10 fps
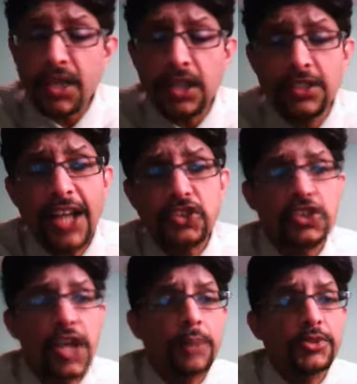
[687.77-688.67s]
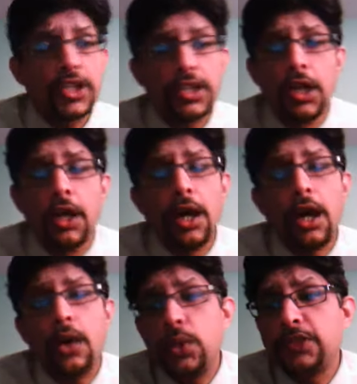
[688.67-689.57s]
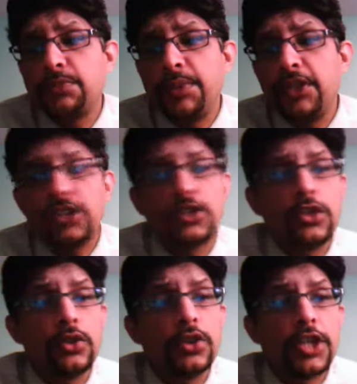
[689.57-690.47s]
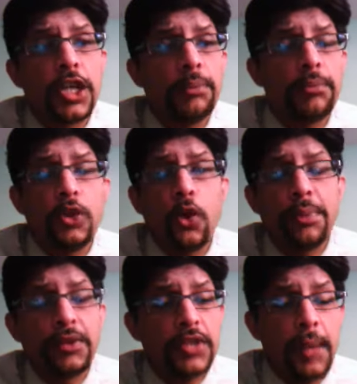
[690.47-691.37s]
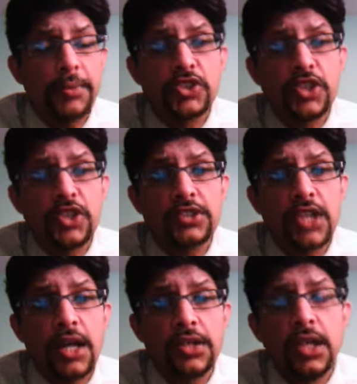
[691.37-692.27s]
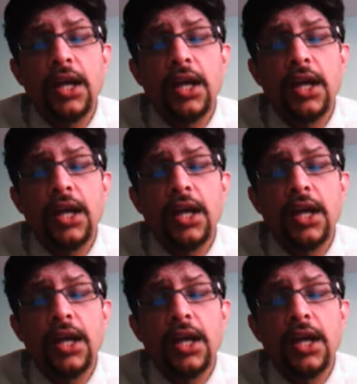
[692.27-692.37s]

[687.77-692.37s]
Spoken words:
Nasir Jamshid, who has been rushed into the team, he opened with Ahmed Shahzad,